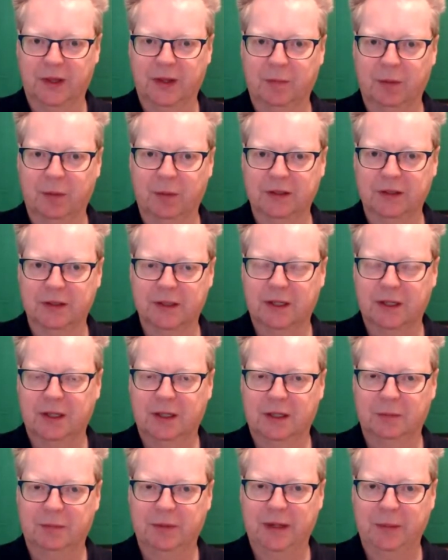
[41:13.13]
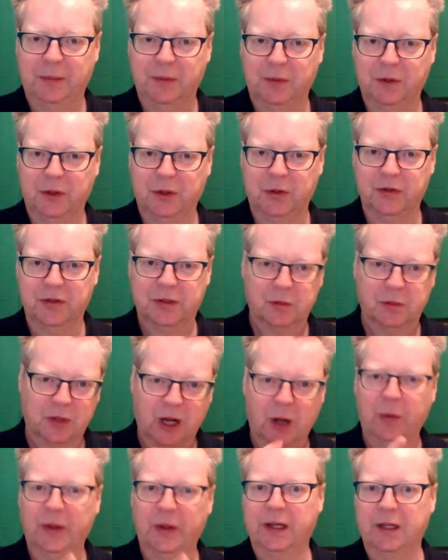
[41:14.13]
were the ones that people used,
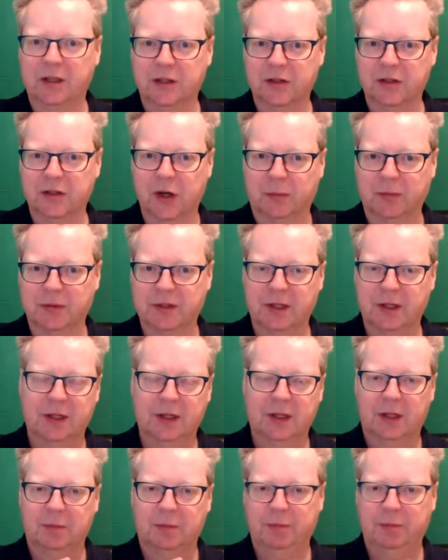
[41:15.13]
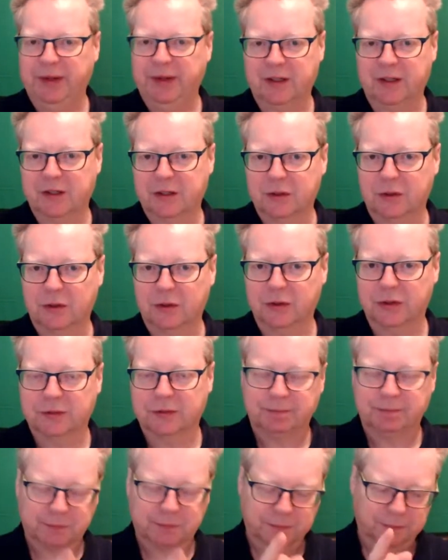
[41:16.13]
still going into shops, big
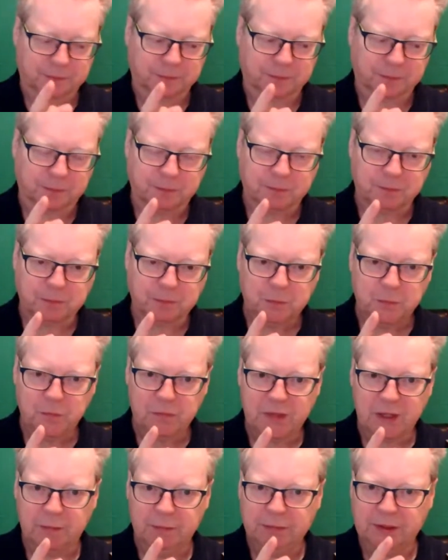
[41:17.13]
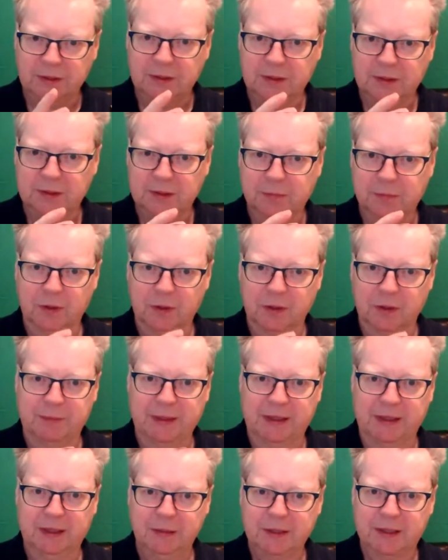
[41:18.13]
stores. But the,
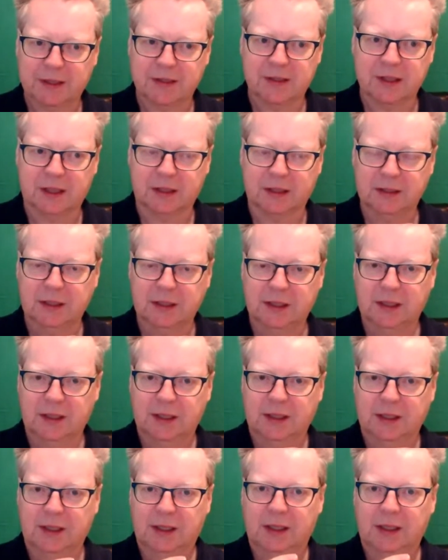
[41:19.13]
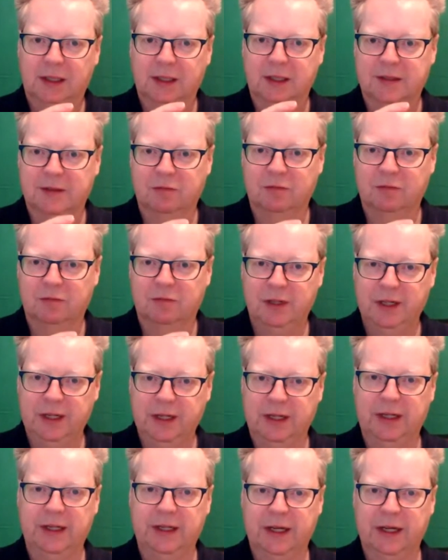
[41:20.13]
what the pandemic has done has
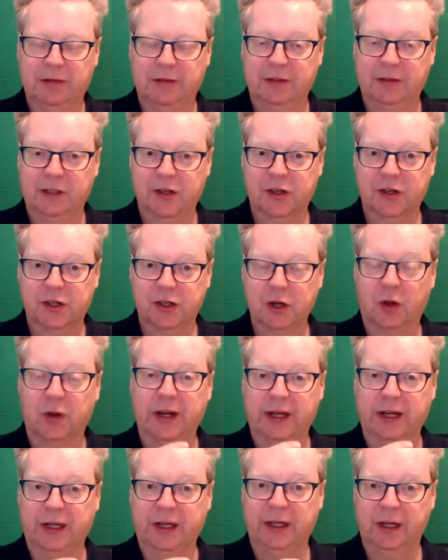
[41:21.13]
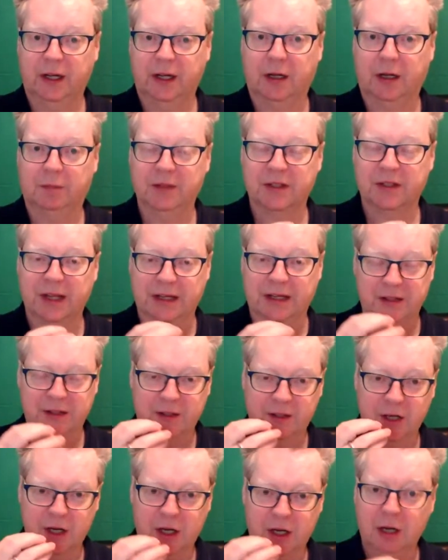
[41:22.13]
really given a shot in the arm. It's
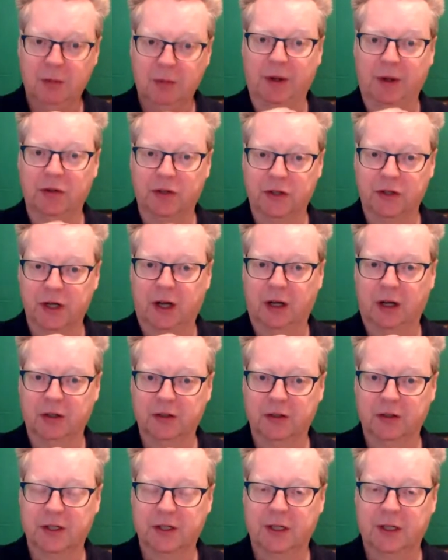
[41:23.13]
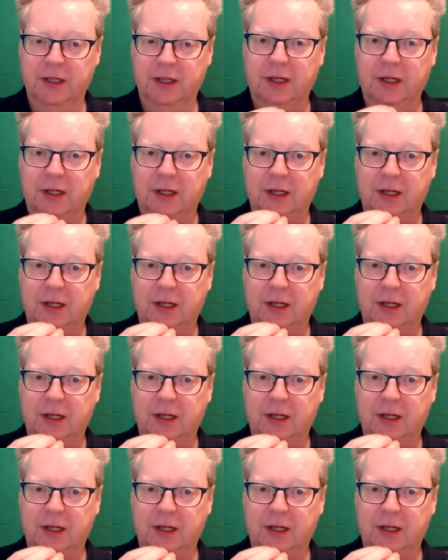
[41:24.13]
that's turbocharged